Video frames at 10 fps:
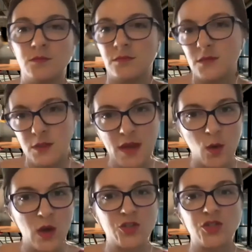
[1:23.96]
submit
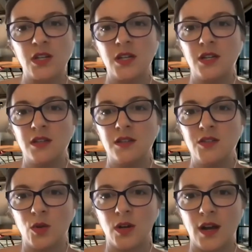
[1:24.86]
questions
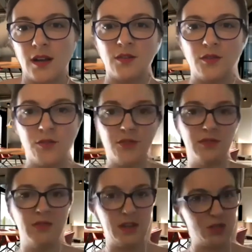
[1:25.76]
or kind of
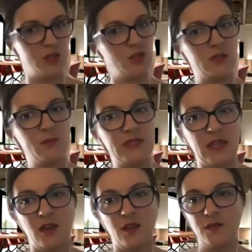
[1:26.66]
introduce
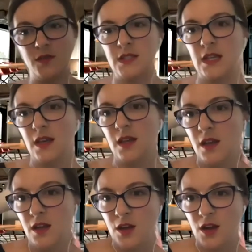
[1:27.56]
themselves.
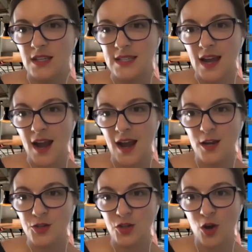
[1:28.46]
I'm going to say hi to
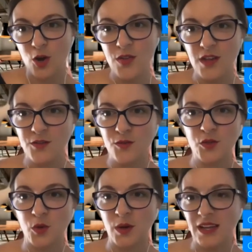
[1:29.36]
Joe. Thanks for
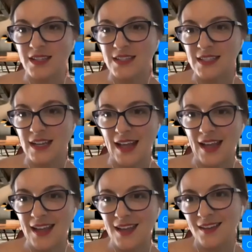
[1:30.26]
joining us
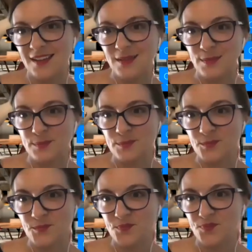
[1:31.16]
today.
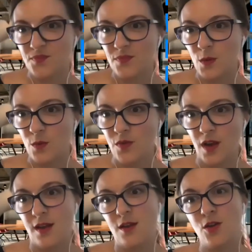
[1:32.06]
We've
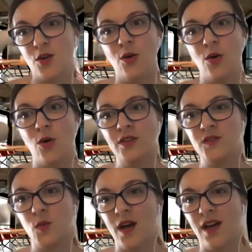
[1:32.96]
got Nicole as
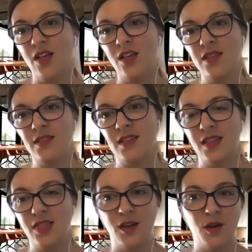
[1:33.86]
well.
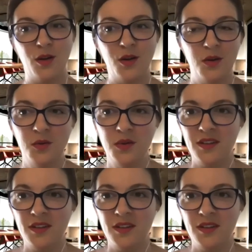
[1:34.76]
Hello.